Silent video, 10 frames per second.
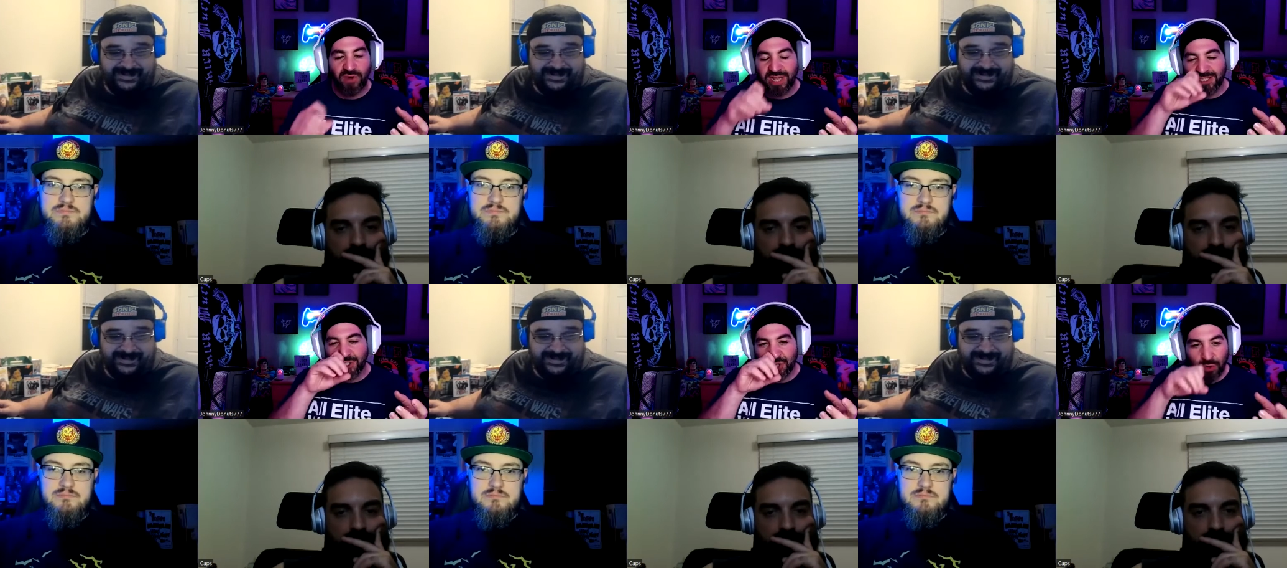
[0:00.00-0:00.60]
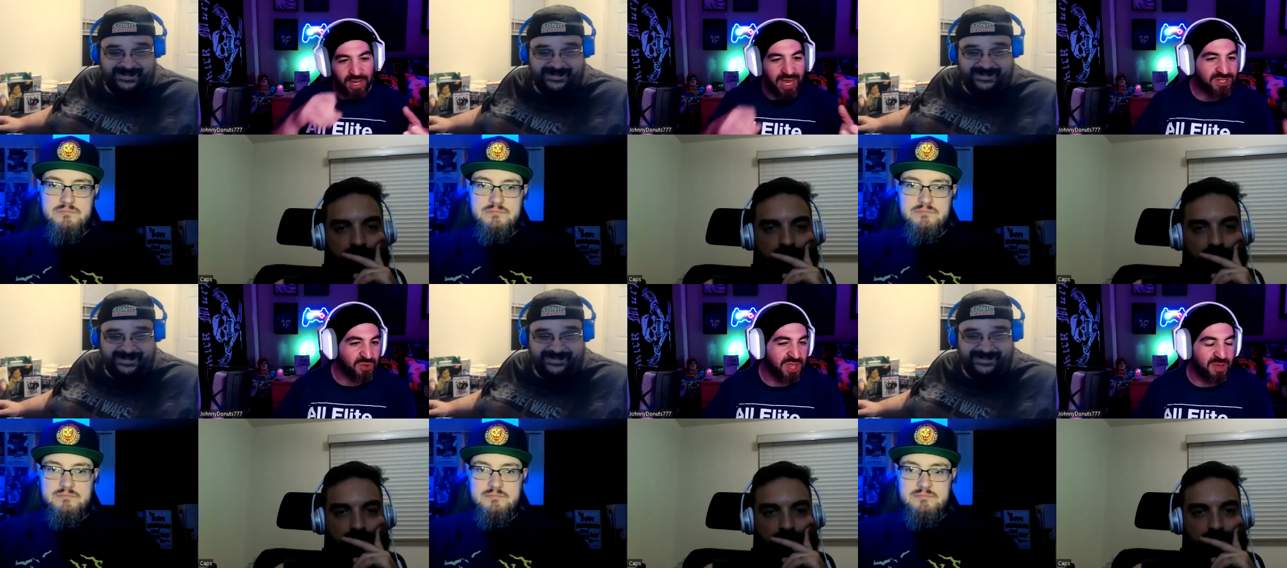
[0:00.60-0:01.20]
Speaker 1: friends
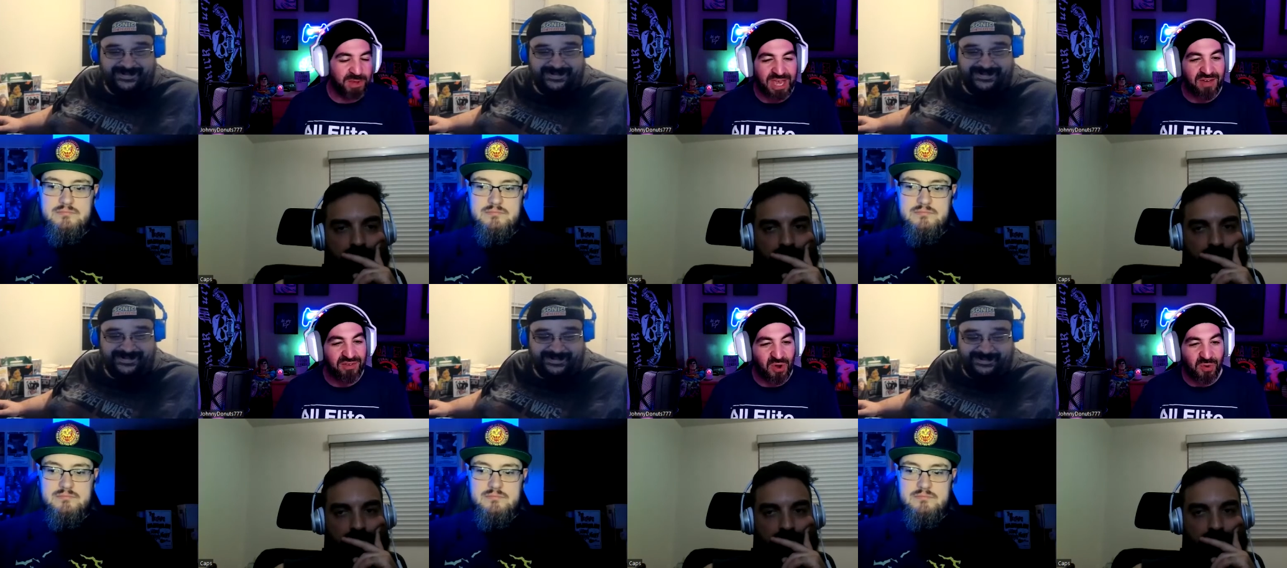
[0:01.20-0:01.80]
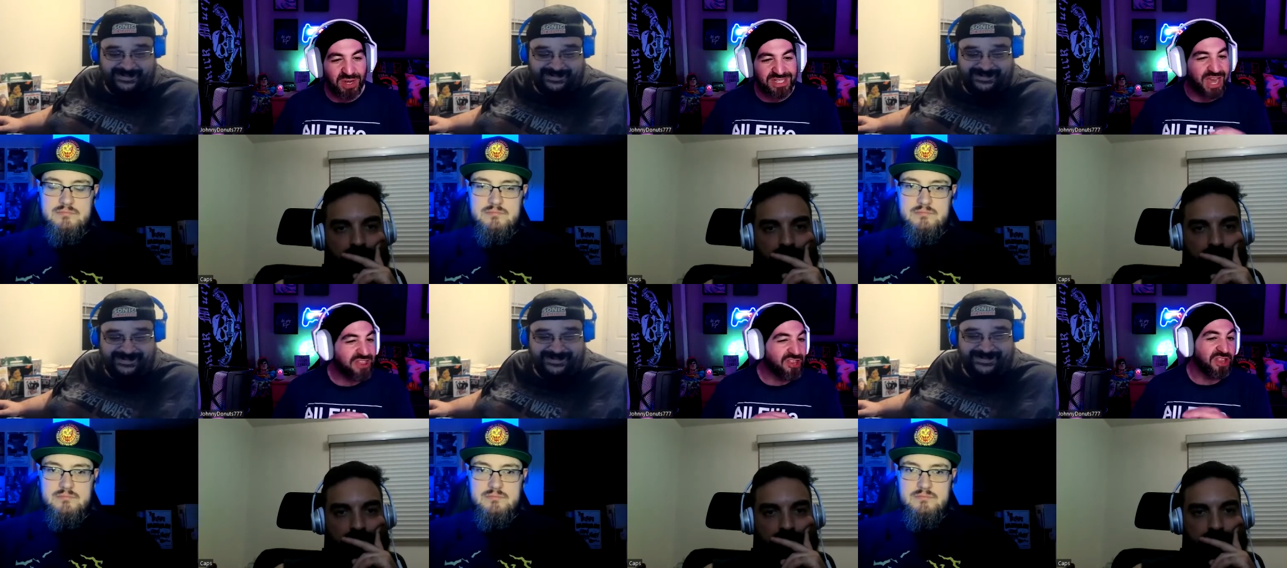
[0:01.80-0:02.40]
showcase with him and Kevin Owens,
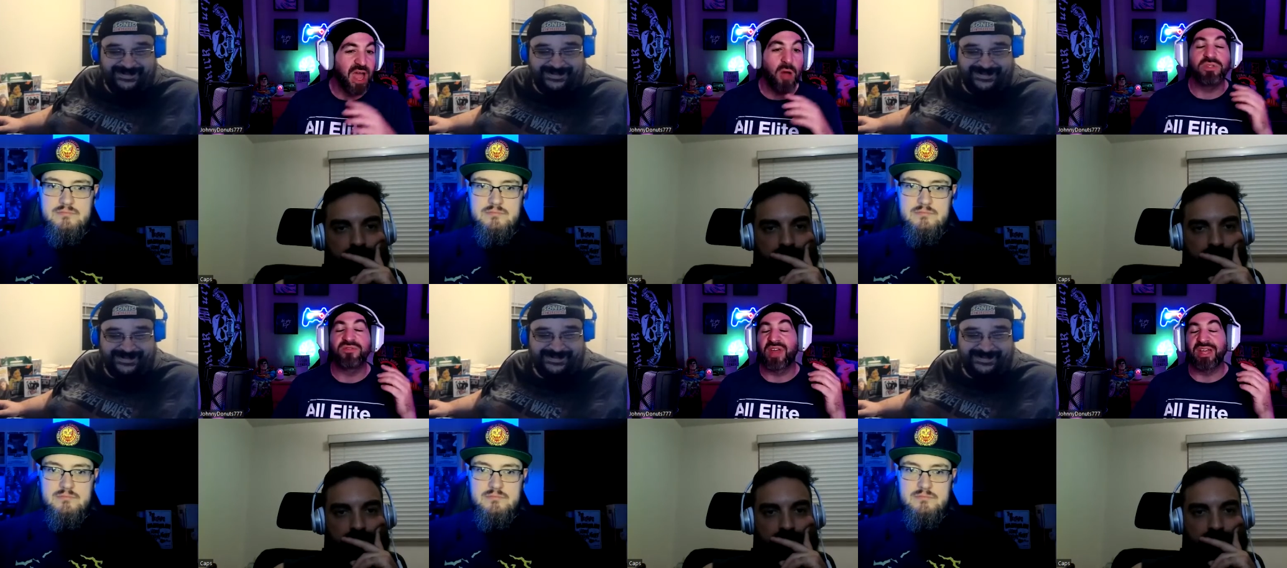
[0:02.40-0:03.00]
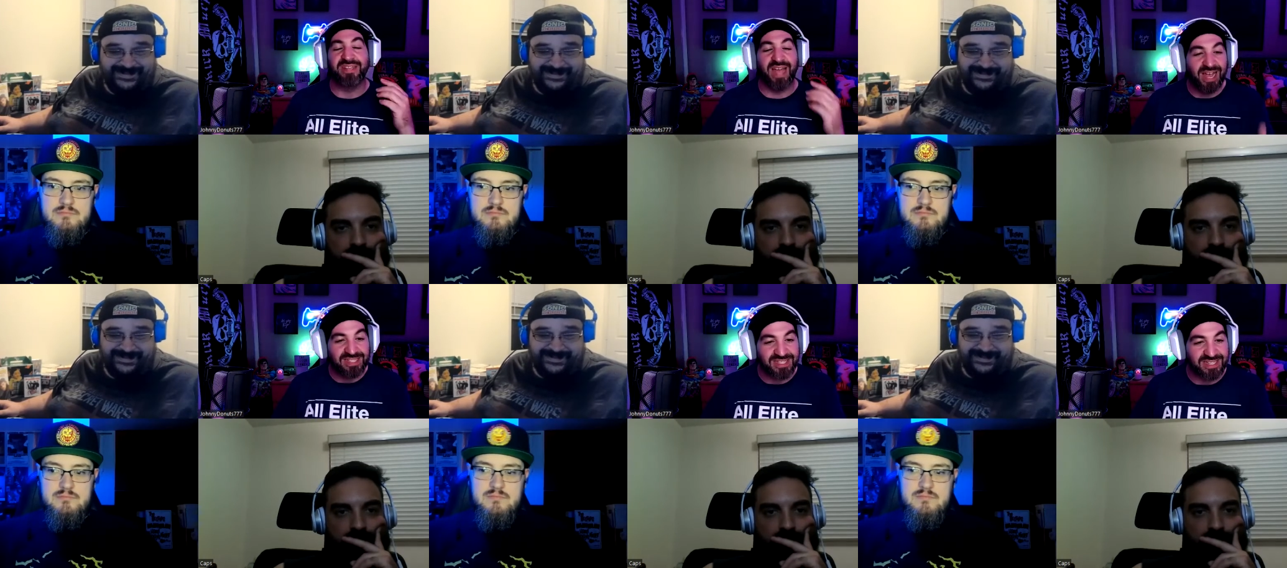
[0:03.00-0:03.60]
I thought that was
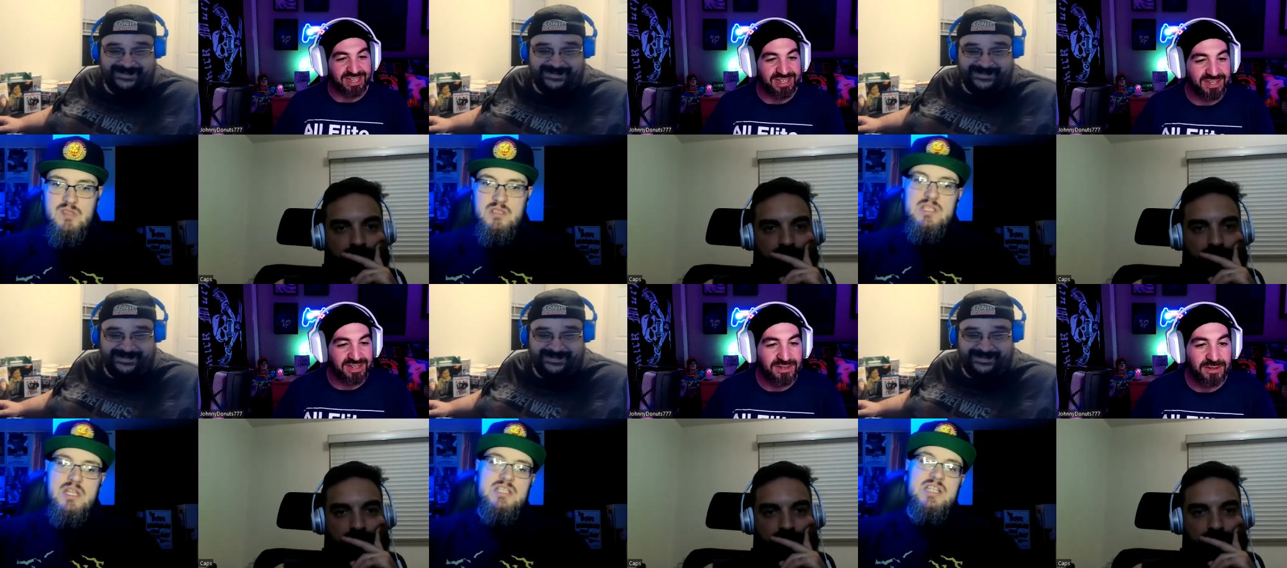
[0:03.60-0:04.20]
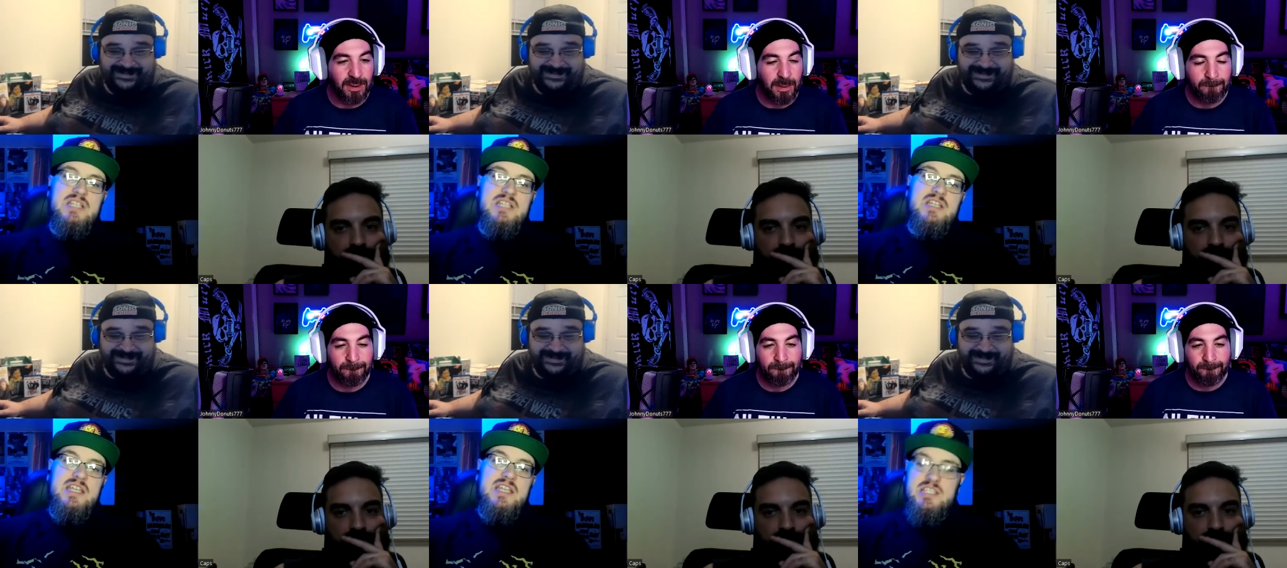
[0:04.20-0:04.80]
fantastic.
Speaker 2: It just
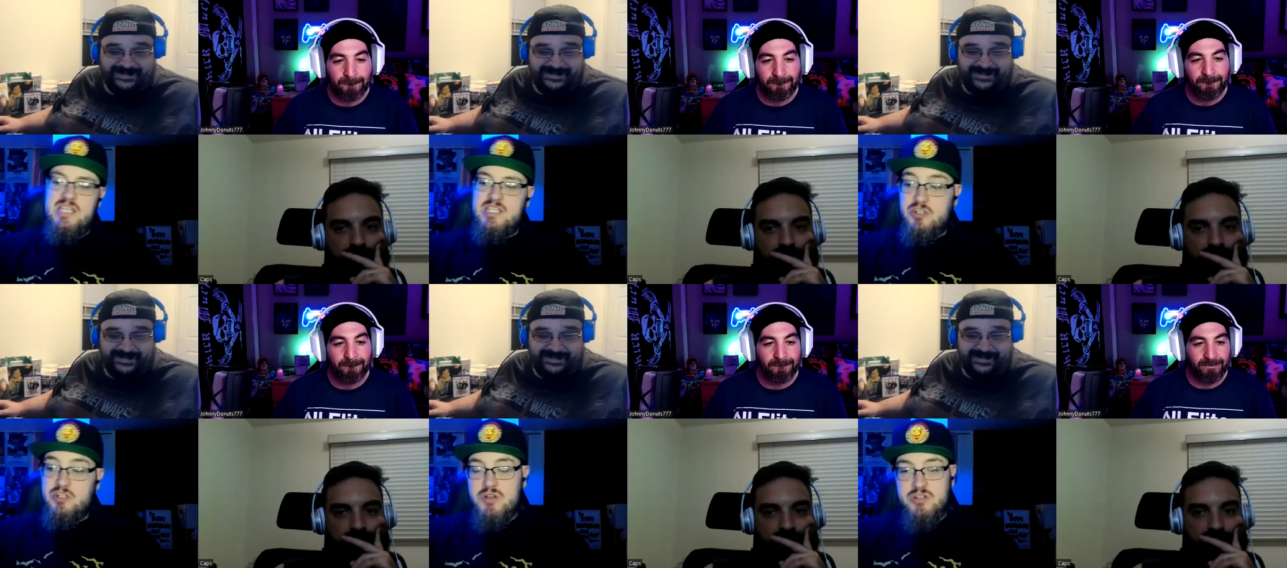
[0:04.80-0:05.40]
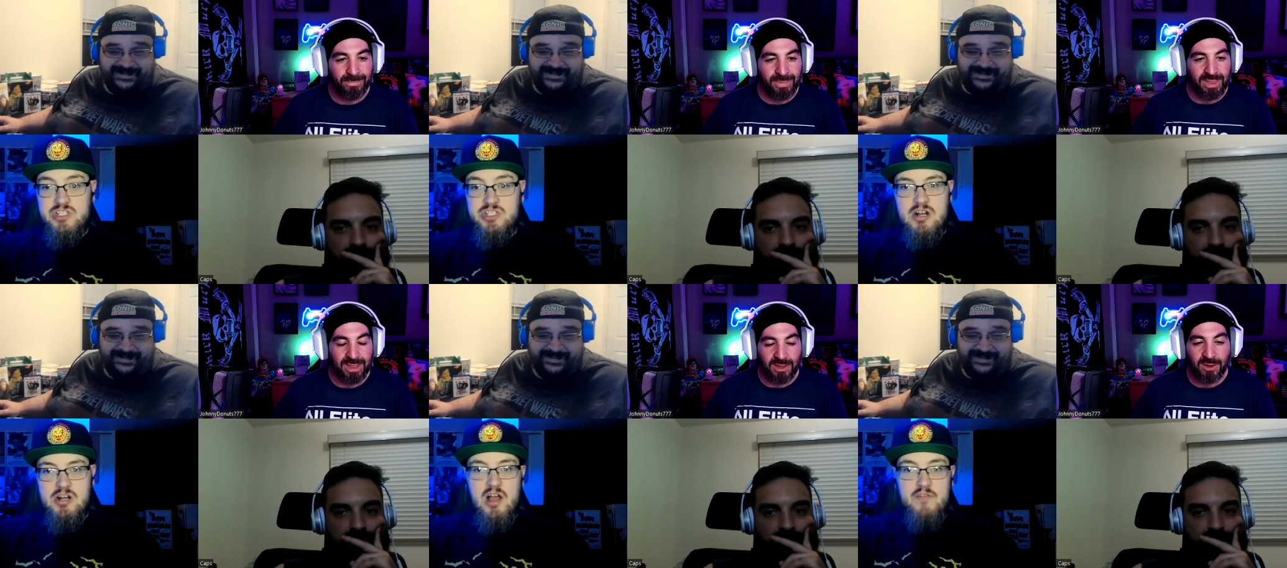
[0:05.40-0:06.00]
his his career
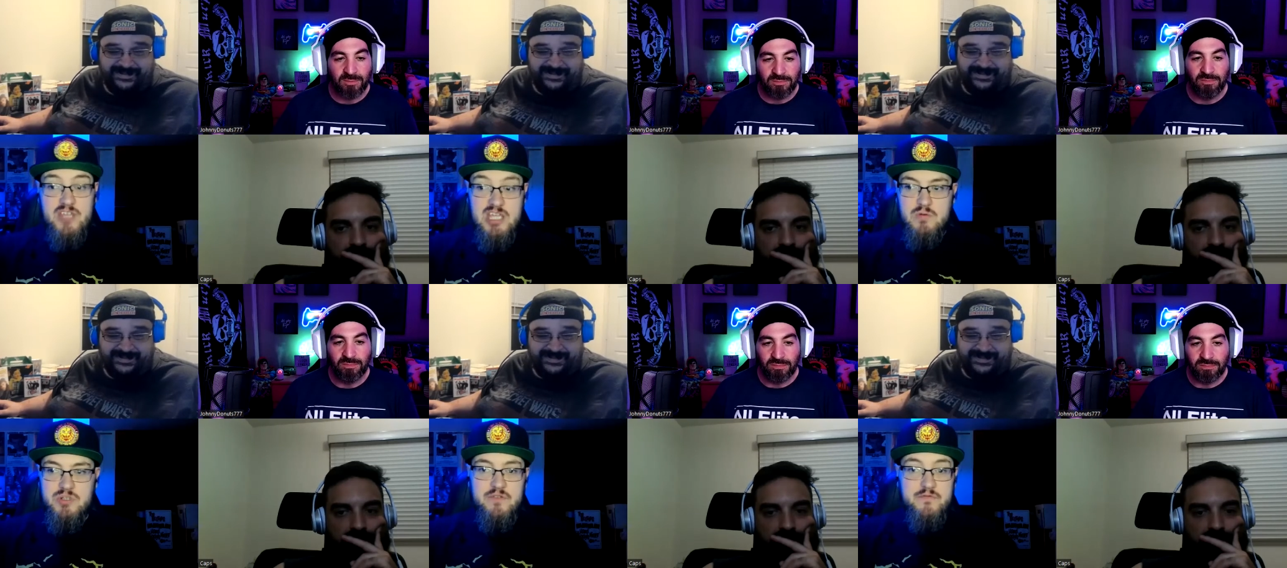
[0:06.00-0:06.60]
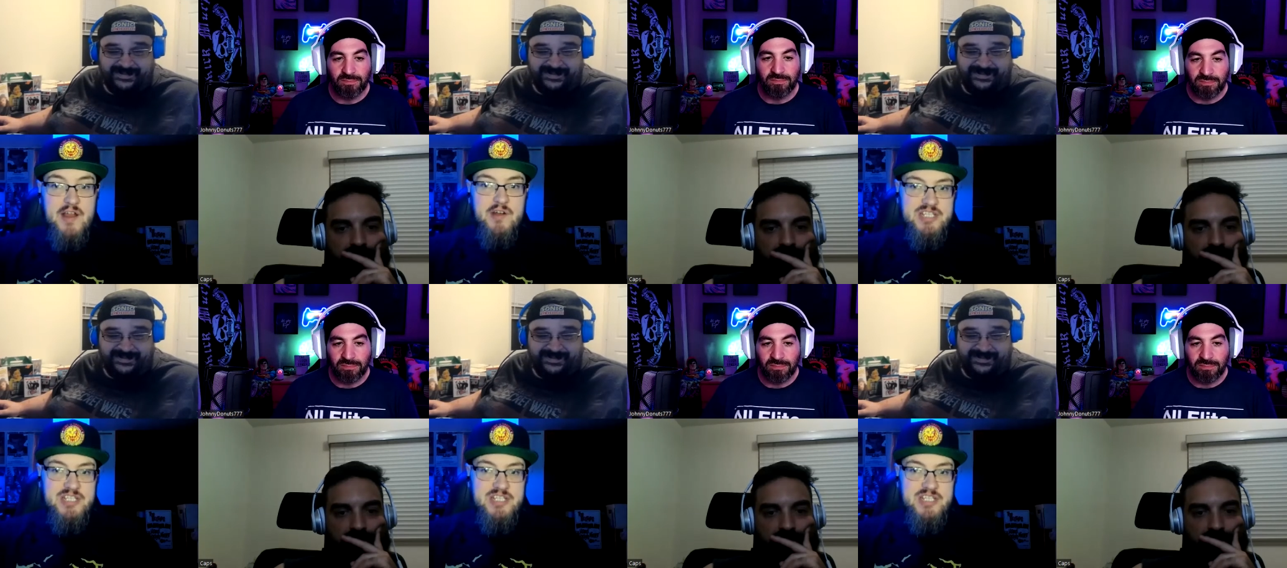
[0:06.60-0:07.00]
started off, he was a very